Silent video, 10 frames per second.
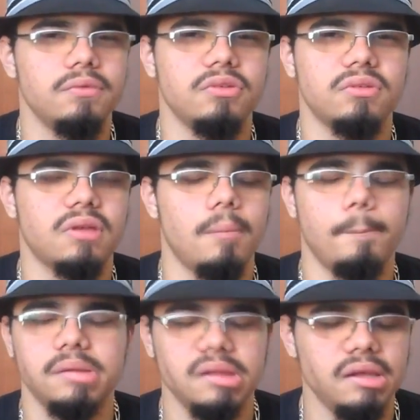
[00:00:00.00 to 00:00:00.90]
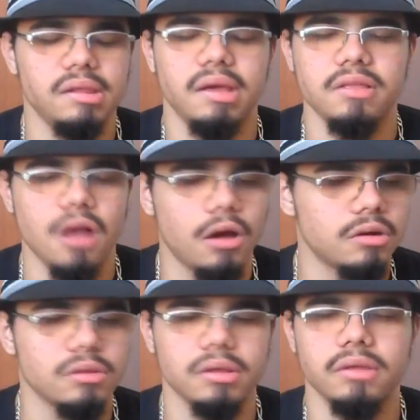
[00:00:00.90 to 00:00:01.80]
Just completely and
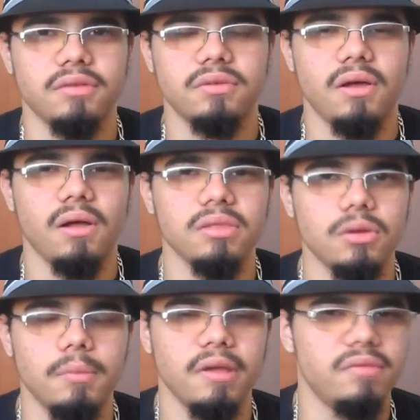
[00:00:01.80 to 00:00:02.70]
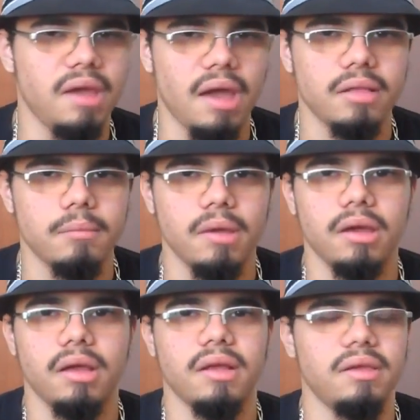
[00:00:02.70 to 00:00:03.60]
utterly. I saw a little bit of the anime
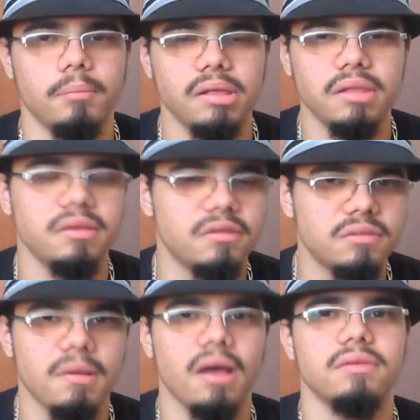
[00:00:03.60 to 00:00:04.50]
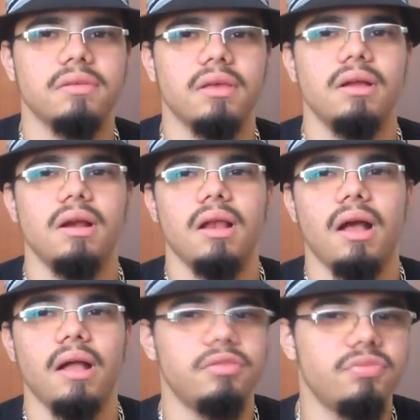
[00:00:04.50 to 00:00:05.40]
and I completely despised it.
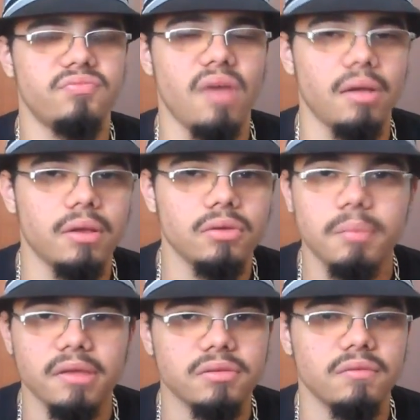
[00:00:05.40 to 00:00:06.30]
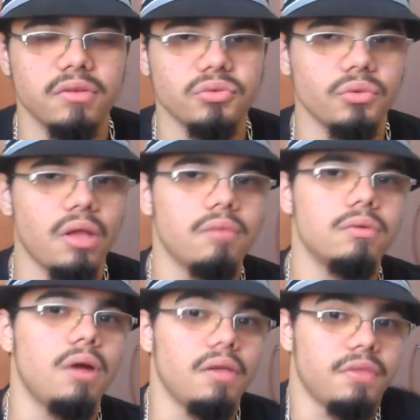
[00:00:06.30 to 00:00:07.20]
I found that it was based on a visual
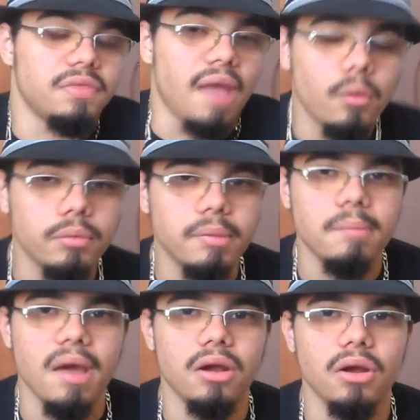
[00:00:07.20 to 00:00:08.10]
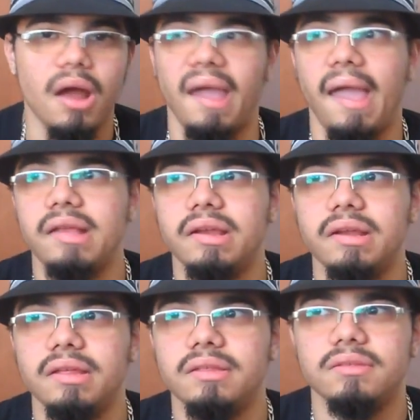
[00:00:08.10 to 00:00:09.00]
novel. I thought that would be better. I hated
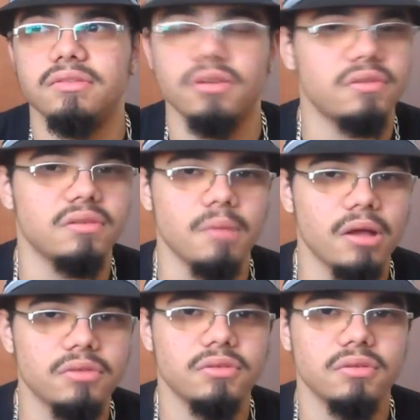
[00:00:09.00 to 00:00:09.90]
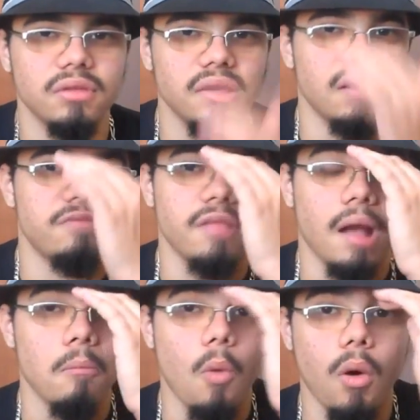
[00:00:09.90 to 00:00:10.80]
it just as much, if
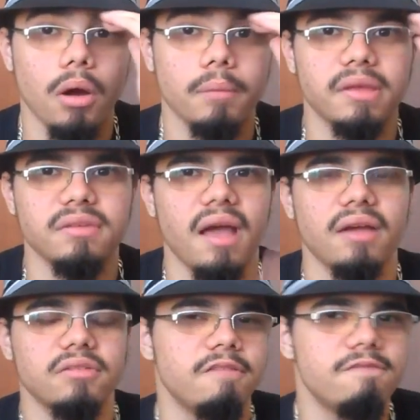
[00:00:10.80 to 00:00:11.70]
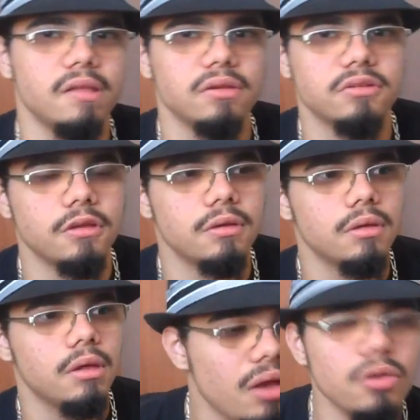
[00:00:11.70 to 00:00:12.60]
not more, because I actually finished
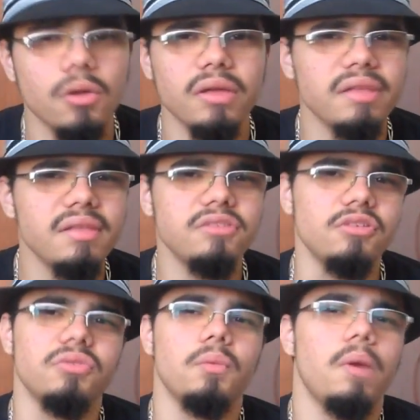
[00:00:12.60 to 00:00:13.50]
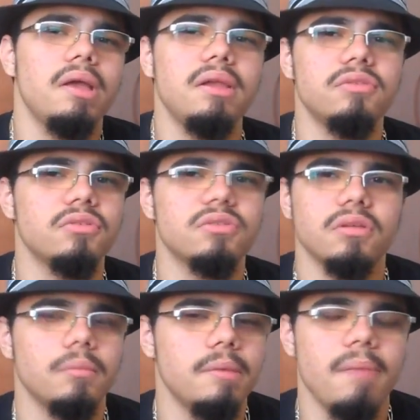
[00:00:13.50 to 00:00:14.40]
it. You know, and that's just the way it is. There's
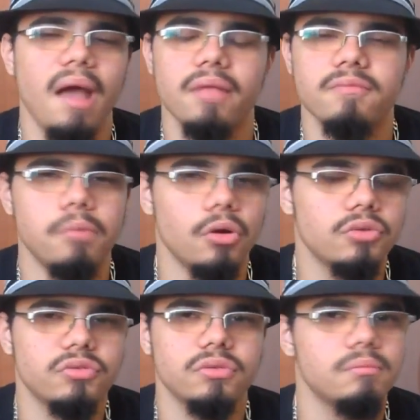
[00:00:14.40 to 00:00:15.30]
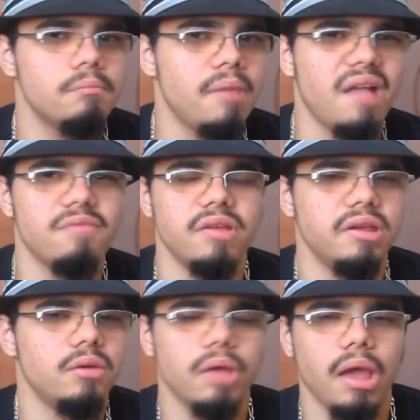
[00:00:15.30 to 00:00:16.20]
going to be bad books, bad
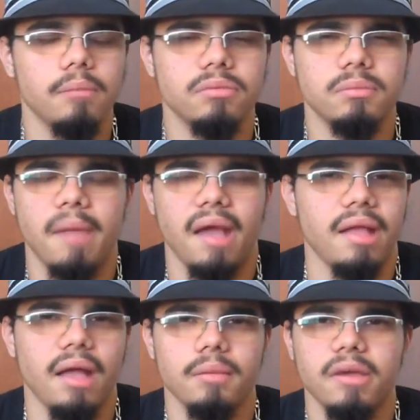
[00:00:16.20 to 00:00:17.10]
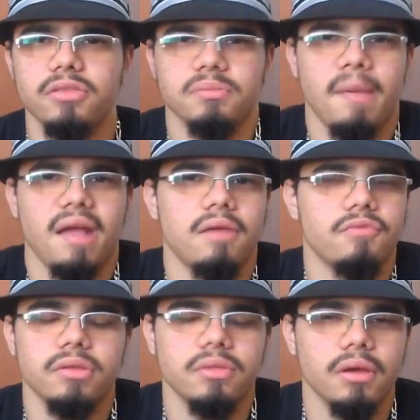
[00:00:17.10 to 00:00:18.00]
video games, bad anime. There's bad
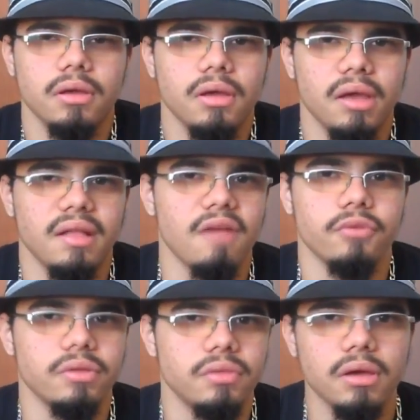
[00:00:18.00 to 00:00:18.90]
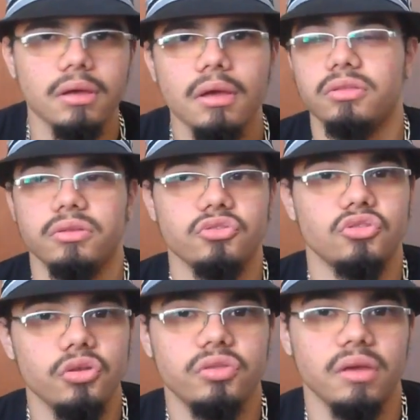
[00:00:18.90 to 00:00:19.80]
everything in everything. And there's
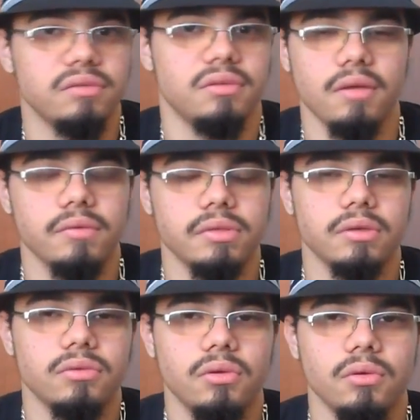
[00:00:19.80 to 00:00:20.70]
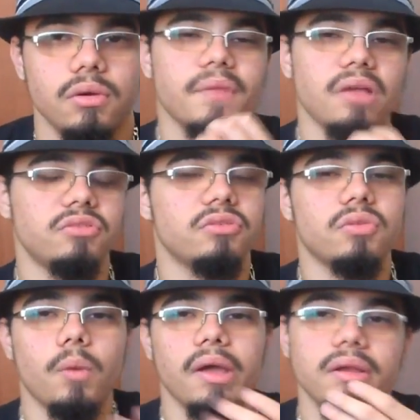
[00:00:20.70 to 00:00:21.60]
good things in everything too. That's just
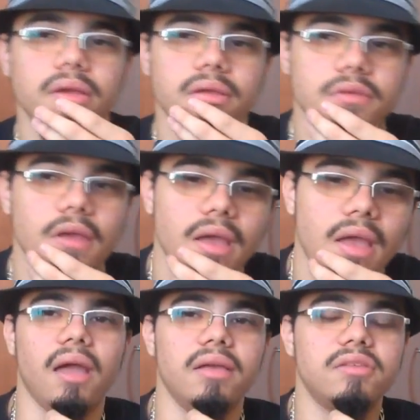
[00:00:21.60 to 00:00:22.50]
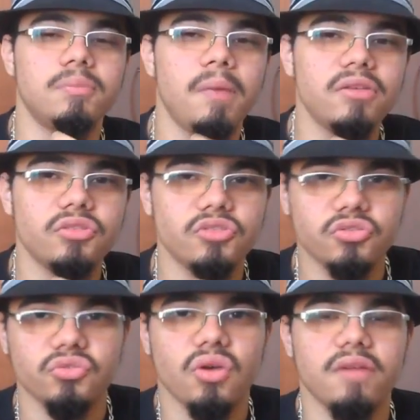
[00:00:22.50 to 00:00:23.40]
the way it is. It's best to
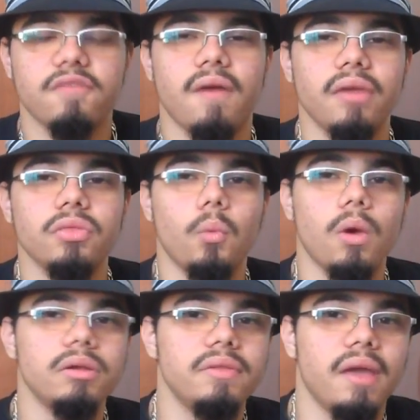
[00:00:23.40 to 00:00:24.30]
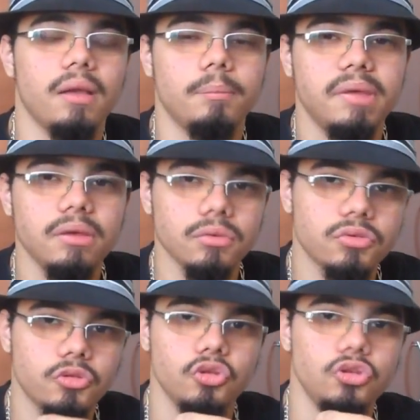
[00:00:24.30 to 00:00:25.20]
just try to find the one that
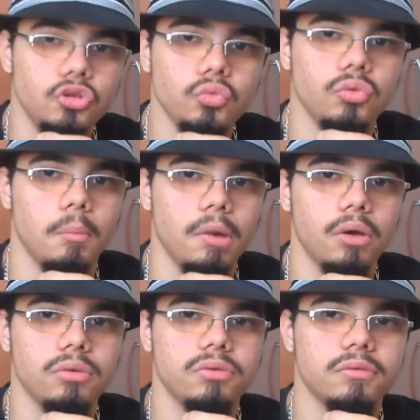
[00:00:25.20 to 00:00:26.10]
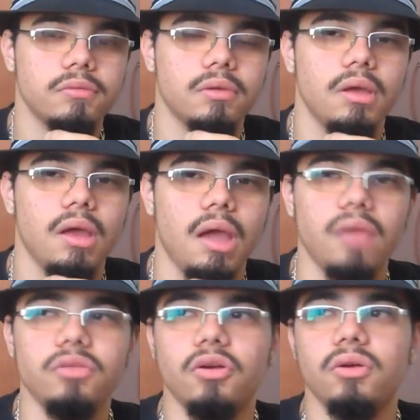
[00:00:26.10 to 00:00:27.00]
appeals to you the most.
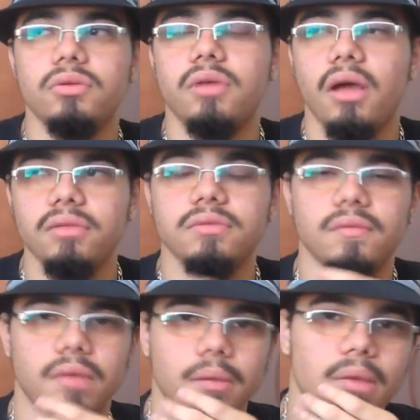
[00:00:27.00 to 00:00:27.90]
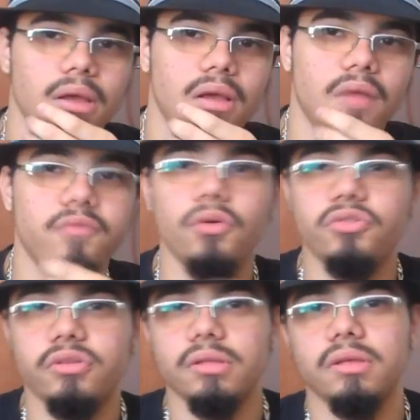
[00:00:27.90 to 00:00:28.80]
And there are tons of them.
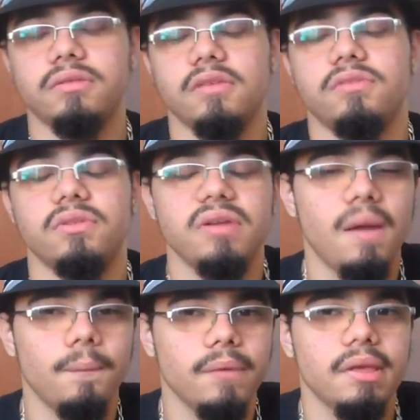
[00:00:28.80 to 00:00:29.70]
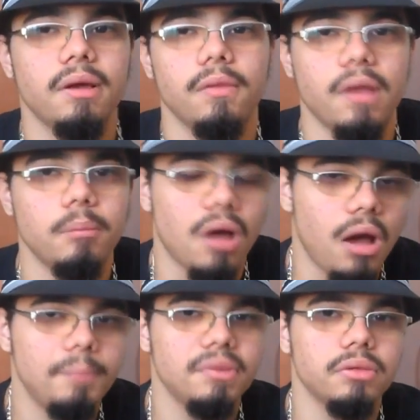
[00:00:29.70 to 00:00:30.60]
Unfortunately, since they're not really all that
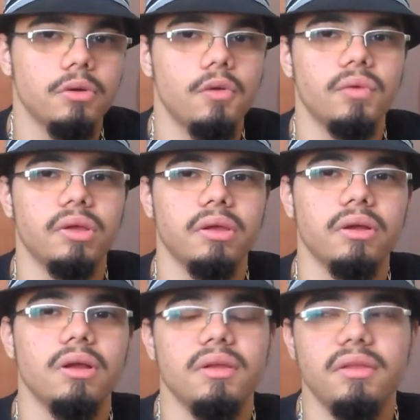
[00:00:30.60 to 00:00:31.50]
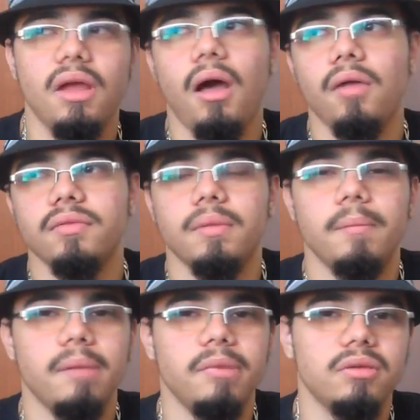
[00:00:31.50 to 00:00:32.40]
popular over here, not all of them
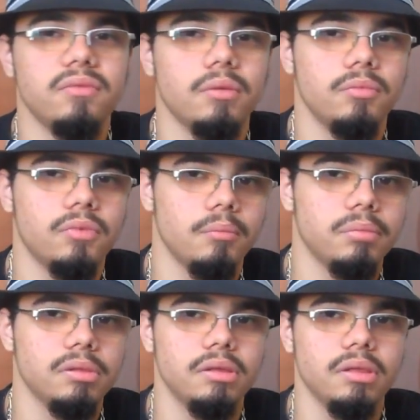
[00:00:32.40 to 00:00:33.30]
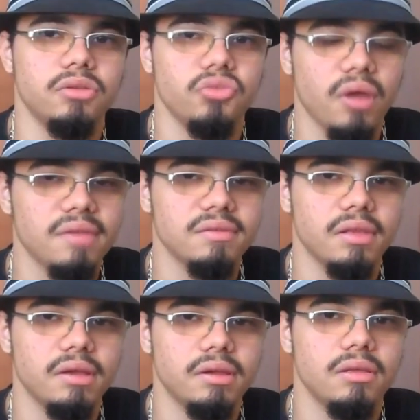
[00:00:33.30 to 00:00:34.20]
may be completely
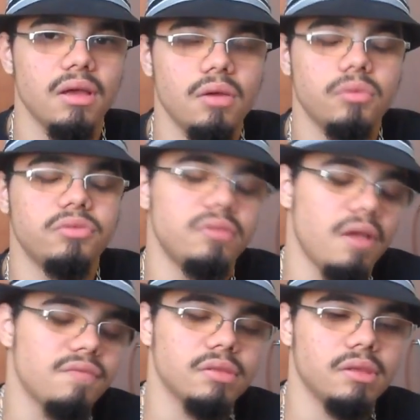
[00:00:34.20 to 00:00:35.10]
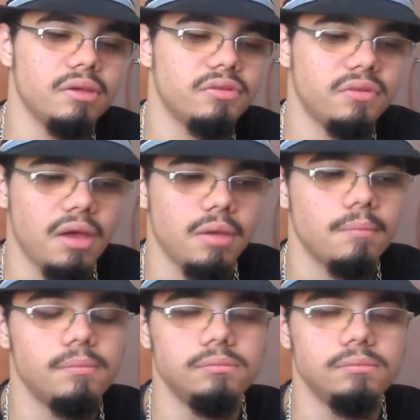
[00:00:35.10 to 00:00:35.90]
translated, which is definitely a shame.